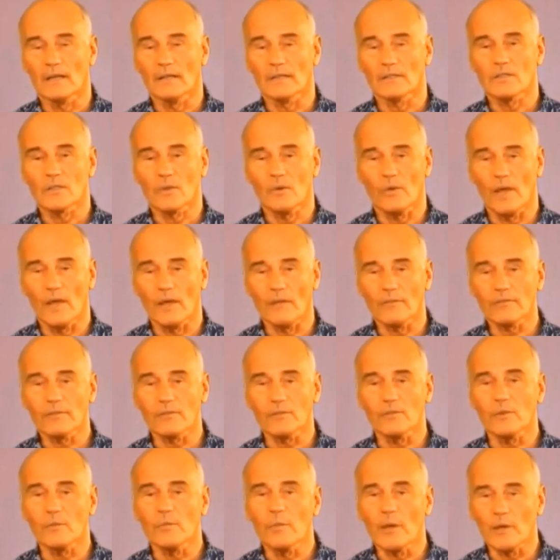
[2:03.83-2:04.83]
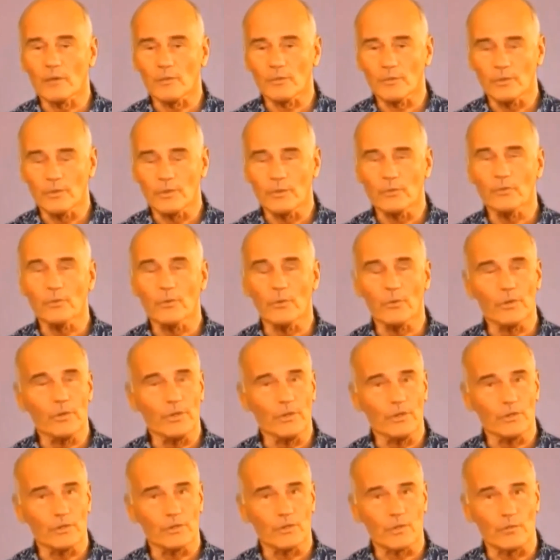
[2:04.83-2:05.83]
So after about 3 or 4
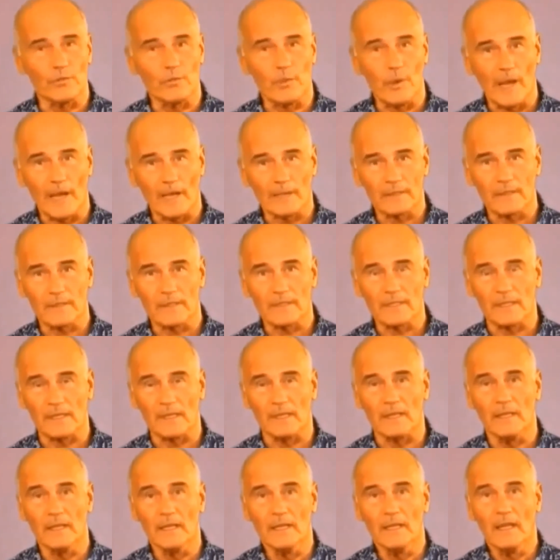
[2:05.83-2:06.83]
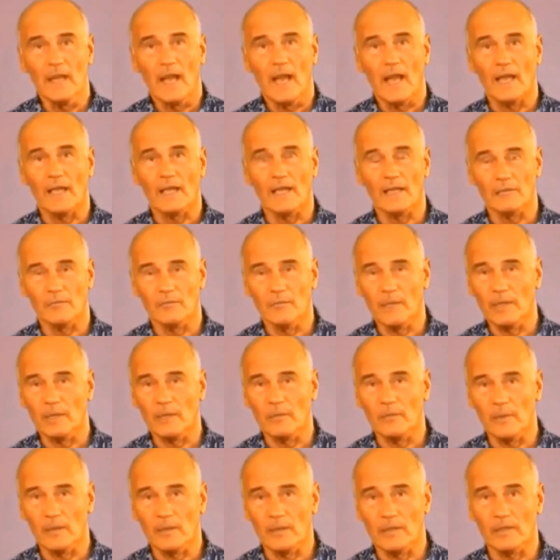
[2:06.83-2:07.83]
years of practicing, I had
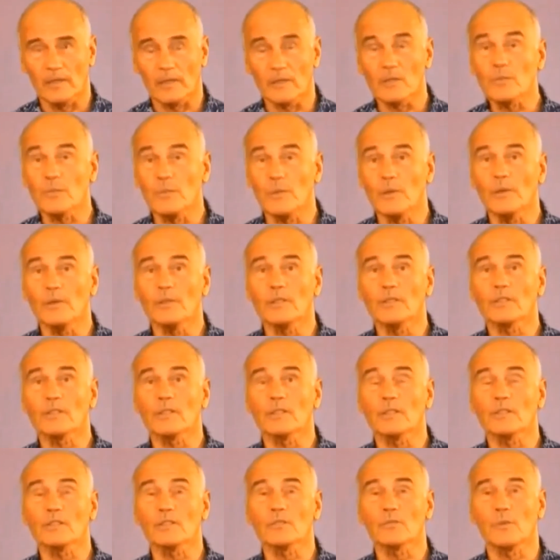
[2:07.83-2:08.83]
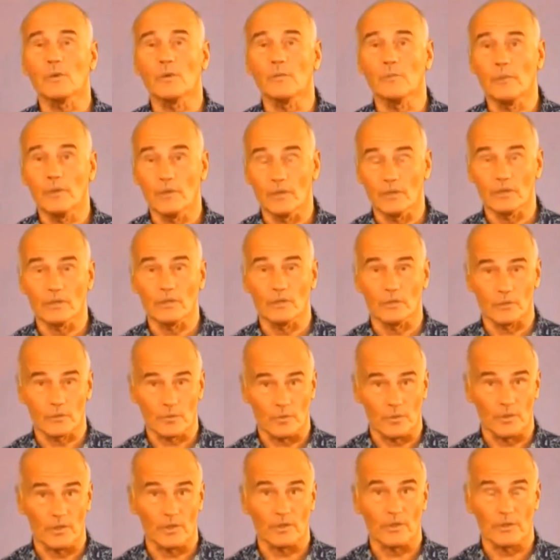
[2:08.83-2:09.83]
many experiences where miracles
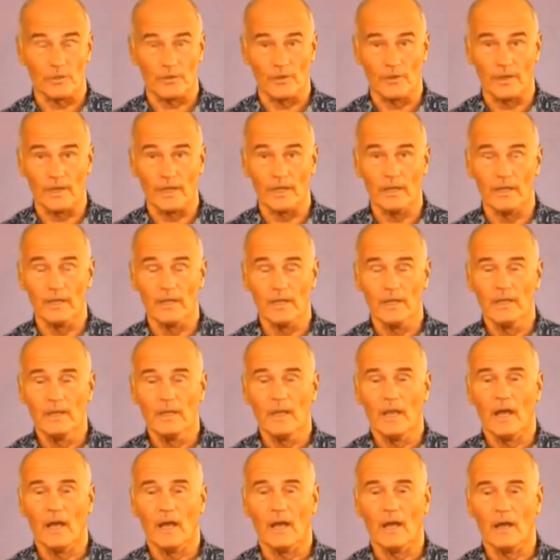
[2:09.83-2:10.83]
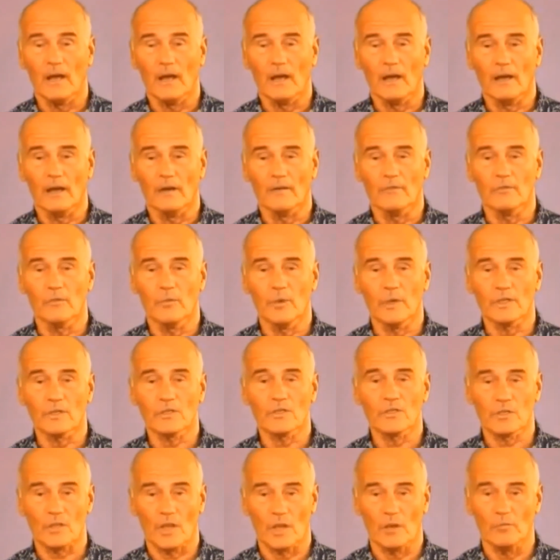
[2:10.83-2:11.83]
were occurring, of which
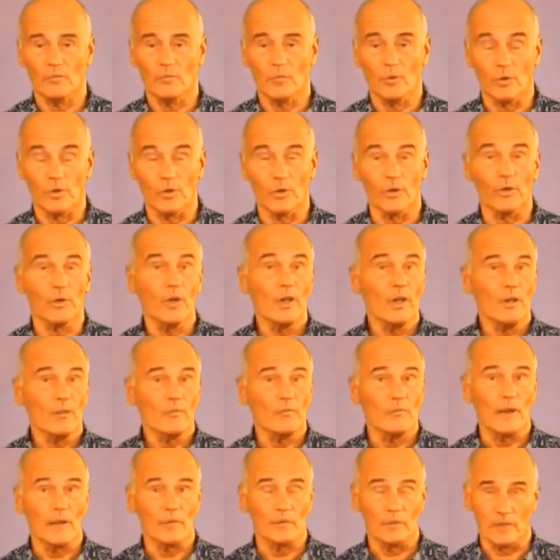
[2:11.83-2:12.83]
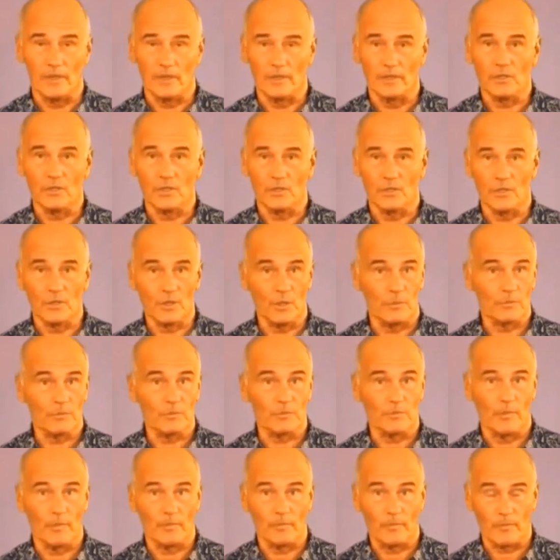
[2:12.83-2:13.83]
some were my
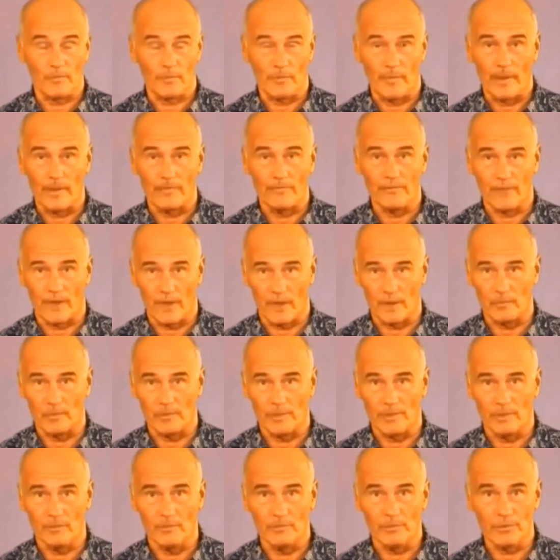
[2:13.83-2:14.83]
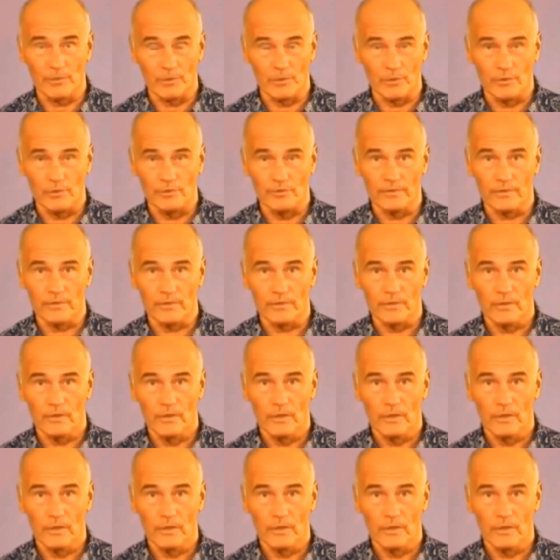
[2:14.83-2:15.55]
relationships with my family improved.